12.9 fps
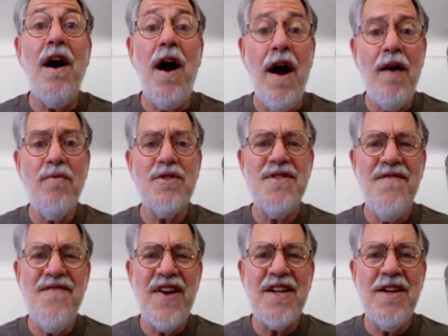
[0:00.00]
I was the
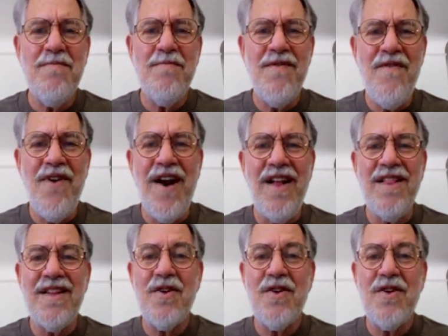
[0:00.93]
victim of a violent